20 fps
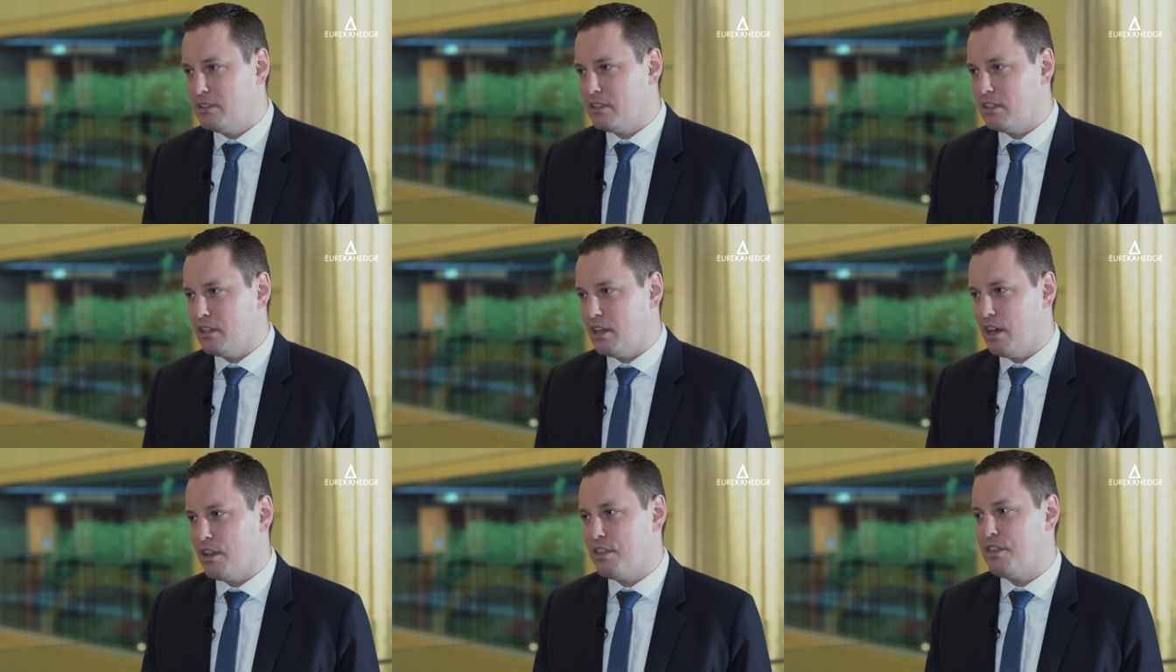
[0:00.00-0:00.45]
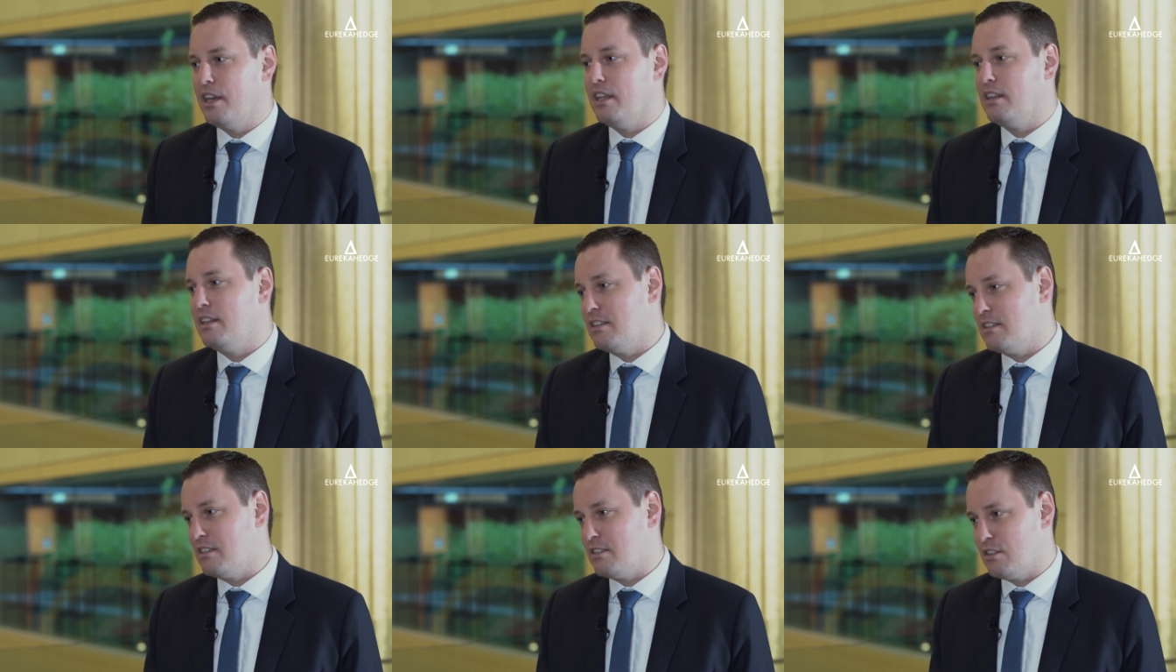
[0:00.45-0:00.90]
Mm. I think
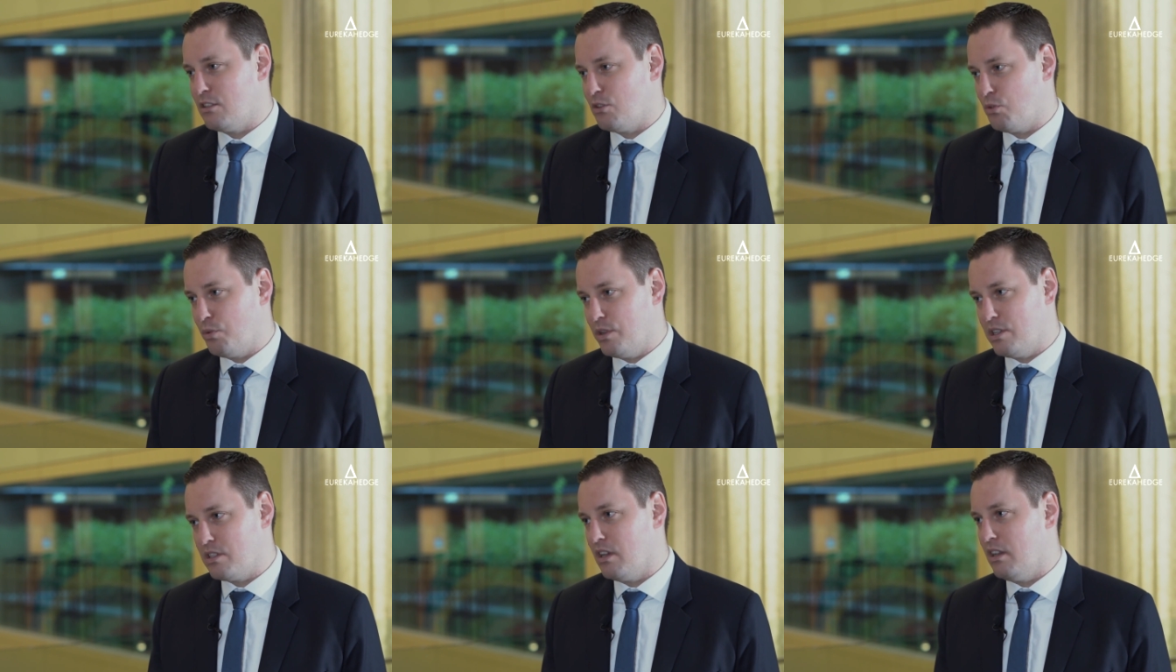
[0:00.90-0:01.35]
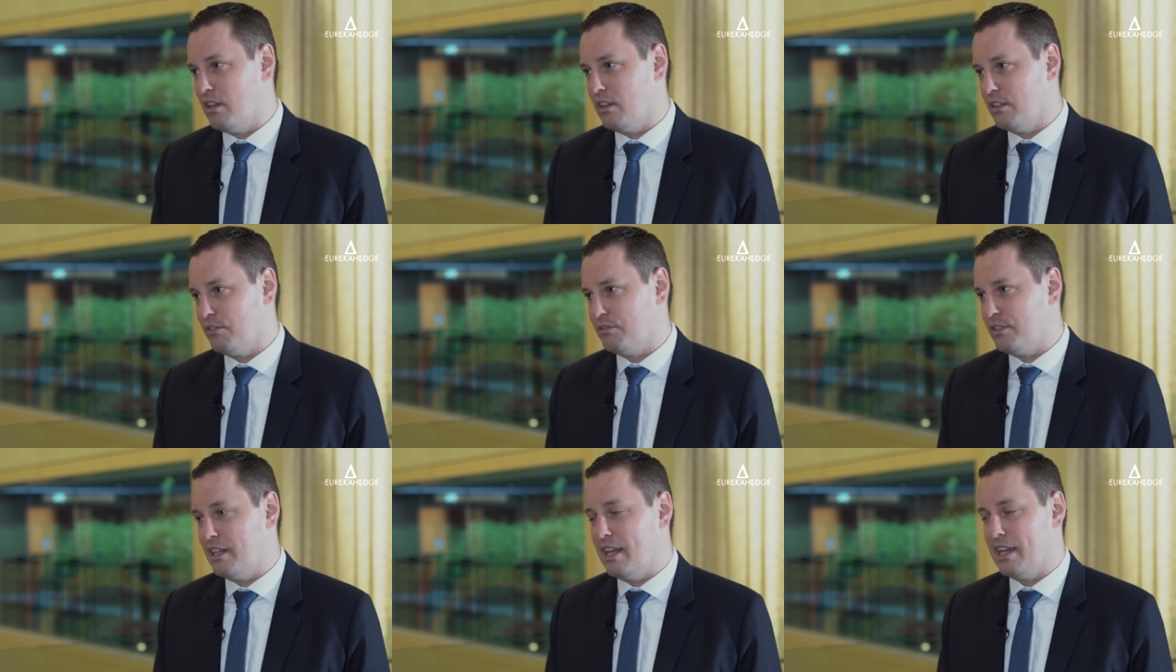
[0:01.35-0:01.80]
this is as a result
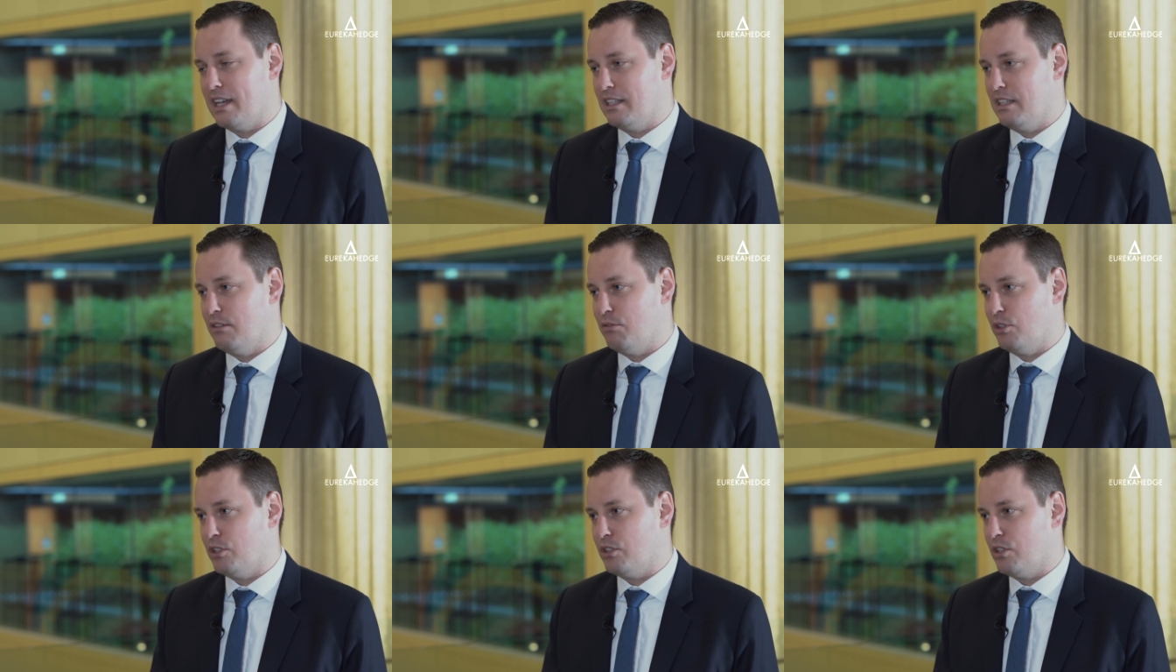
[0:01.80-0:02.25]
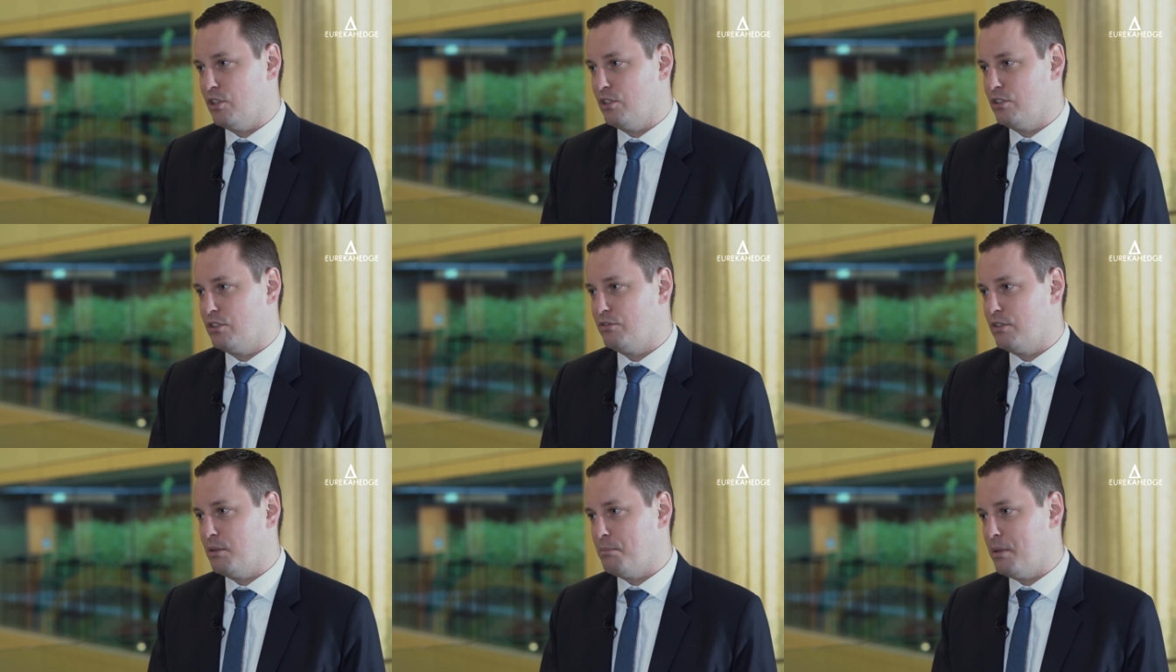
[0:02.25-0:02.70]
of the negative
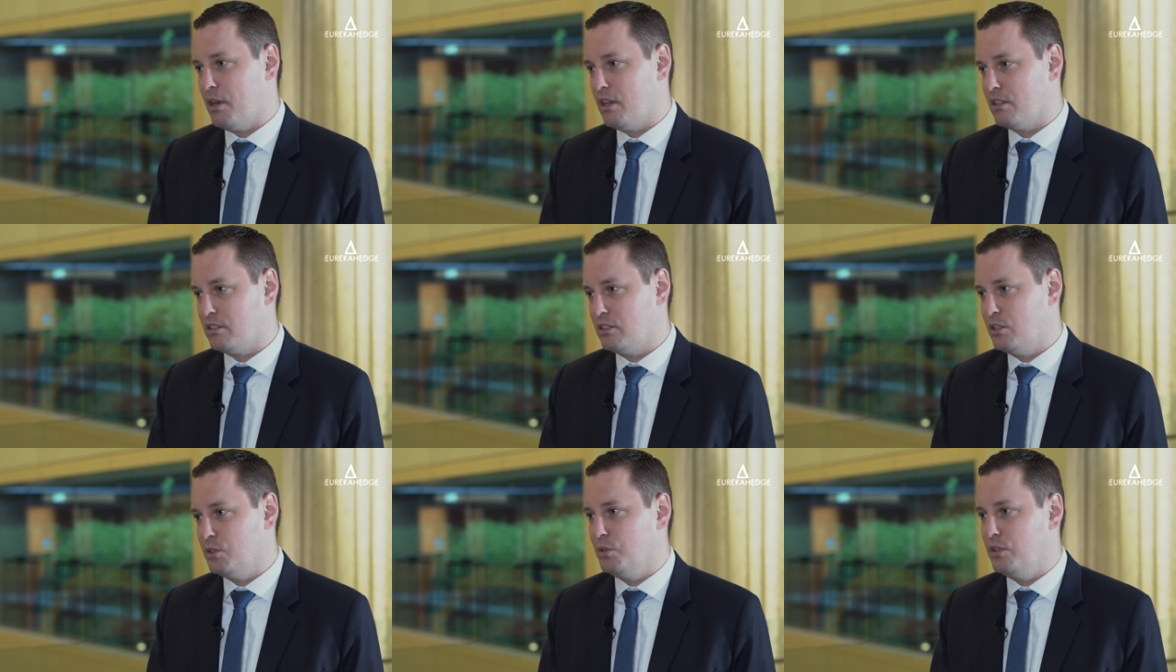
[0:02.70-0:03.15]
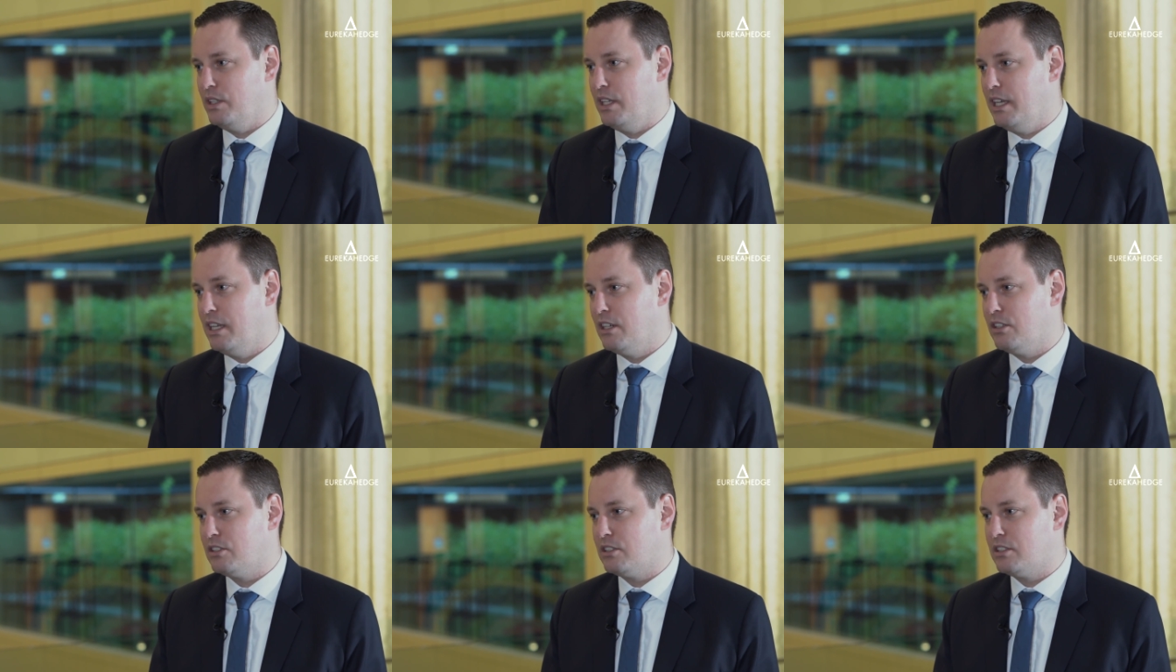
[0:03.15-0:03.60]
returns for the mm. past two
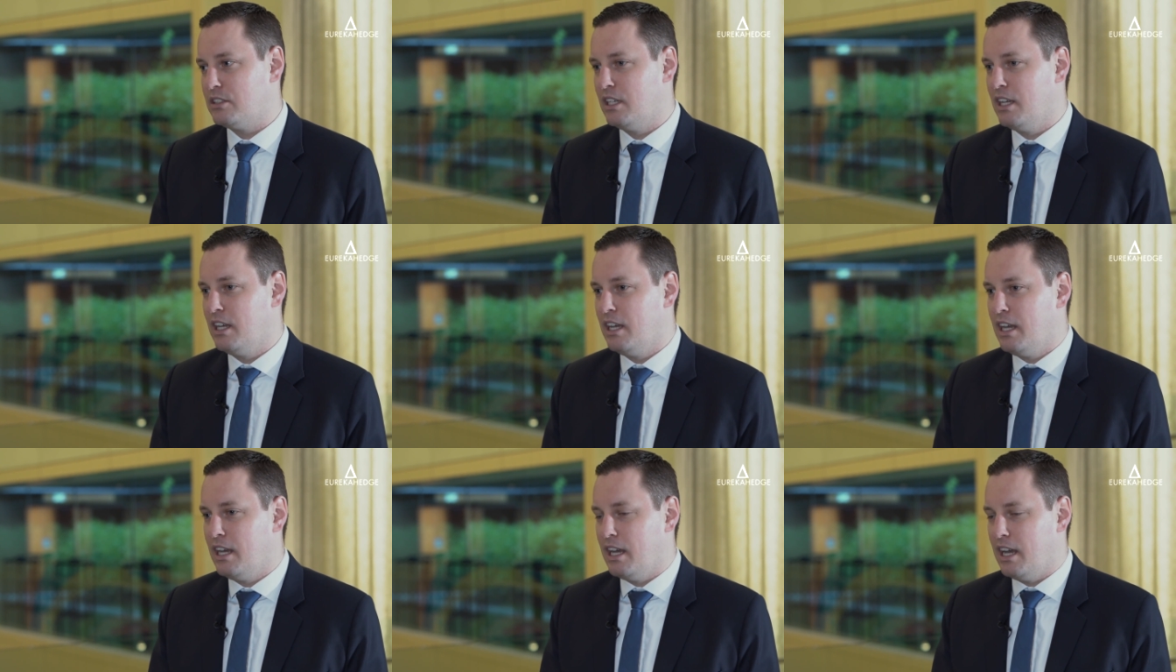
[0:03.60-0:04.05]
years. Mm.